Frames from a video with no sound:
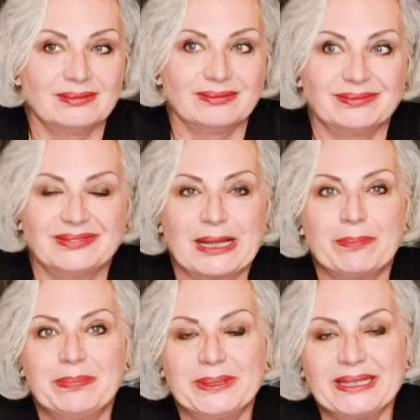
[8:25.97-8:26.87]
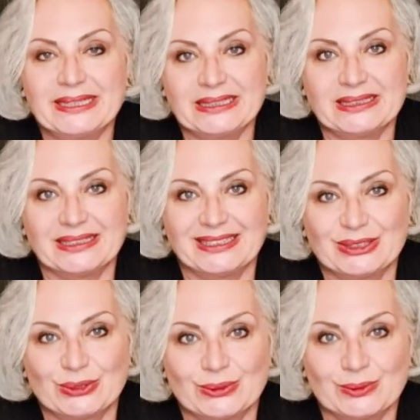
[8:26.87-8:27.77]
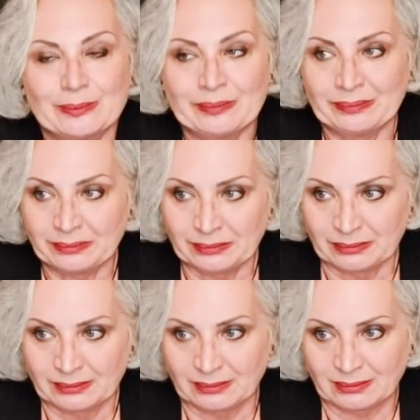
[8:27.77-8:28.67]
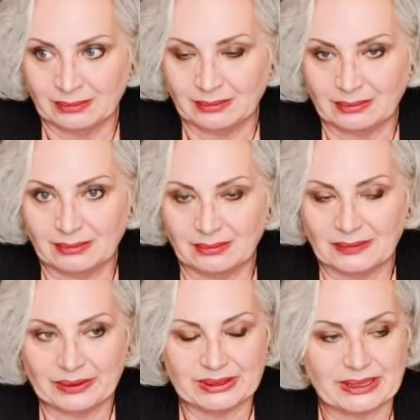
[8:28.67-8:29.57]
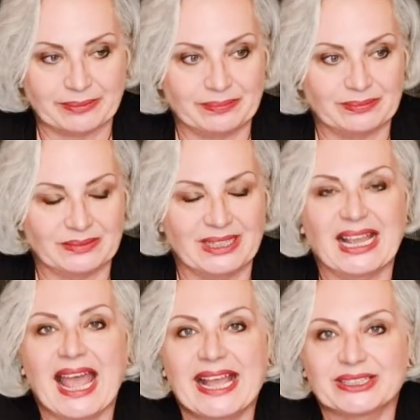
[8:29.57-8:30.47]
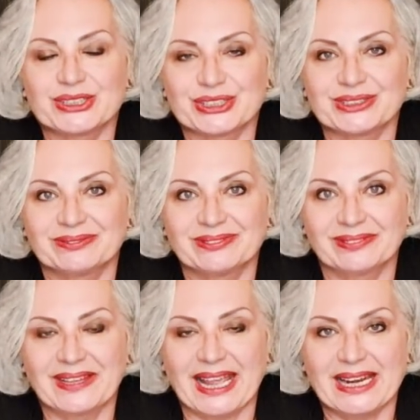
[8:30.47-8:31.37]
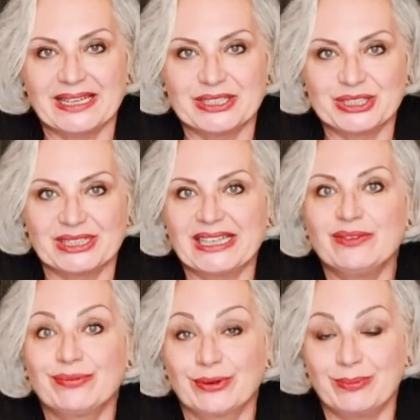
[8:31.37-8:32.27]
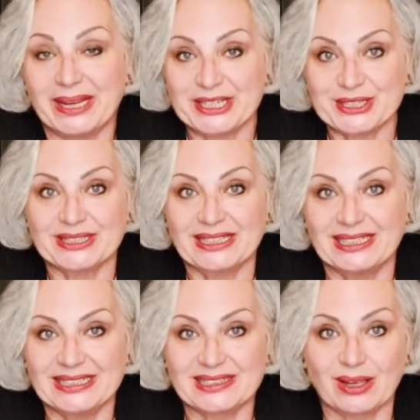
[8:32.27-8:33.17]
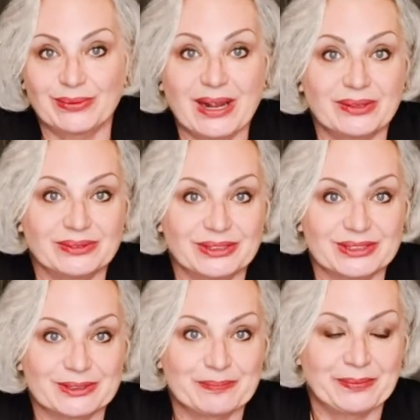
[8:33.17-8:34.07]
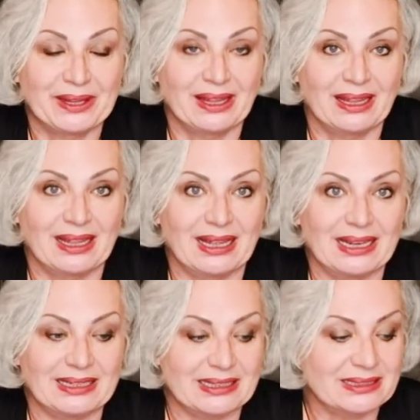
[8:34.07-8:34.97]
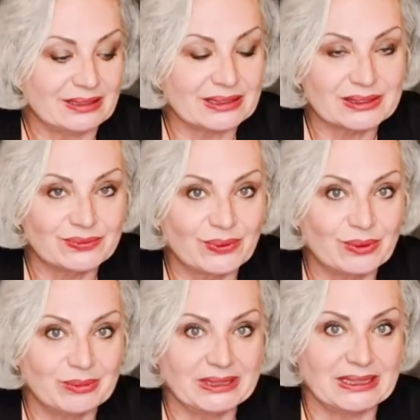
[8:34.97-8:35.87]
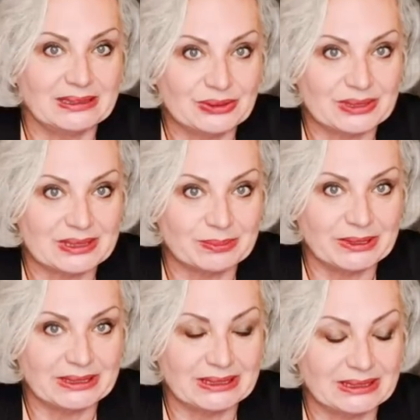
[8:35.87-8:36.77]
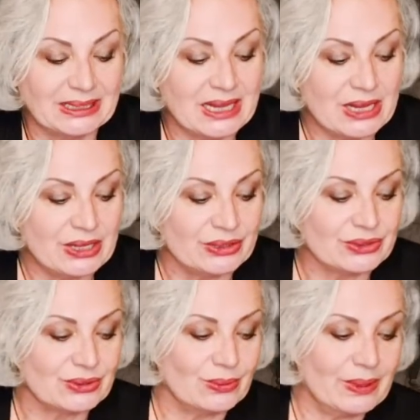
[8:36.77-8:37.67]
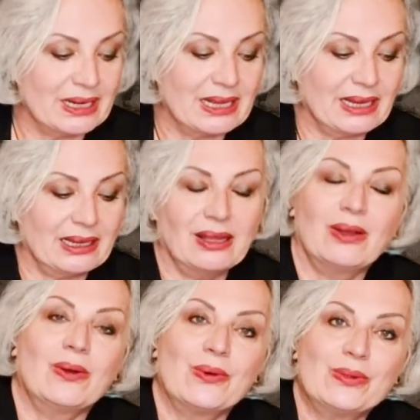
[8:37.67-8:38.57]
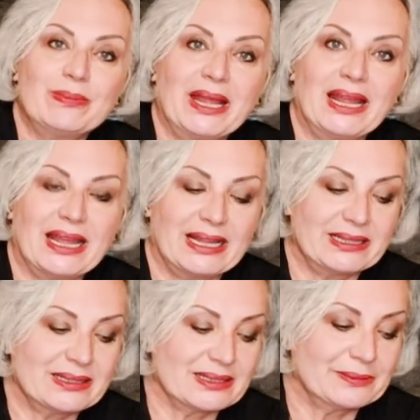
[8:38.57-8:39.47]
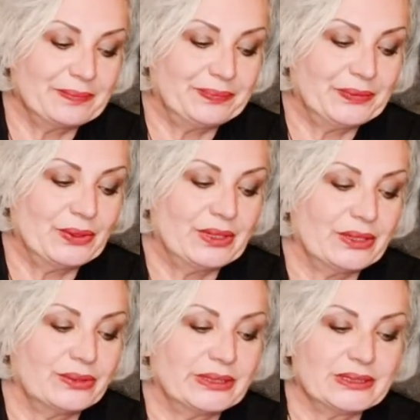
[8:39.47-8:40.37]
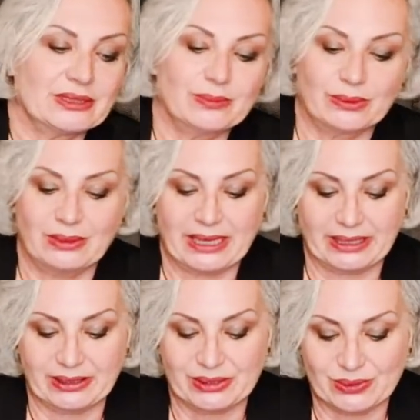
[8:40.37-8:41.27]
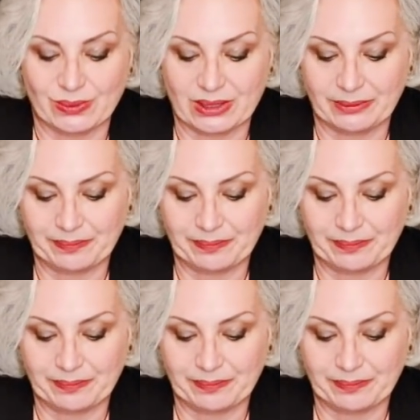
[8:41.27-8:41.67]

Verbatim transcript: the ability to, I say, catch the energy, the information that is around us and then transform it and transmit it. So when I hold my hands on a crystal ball like this one,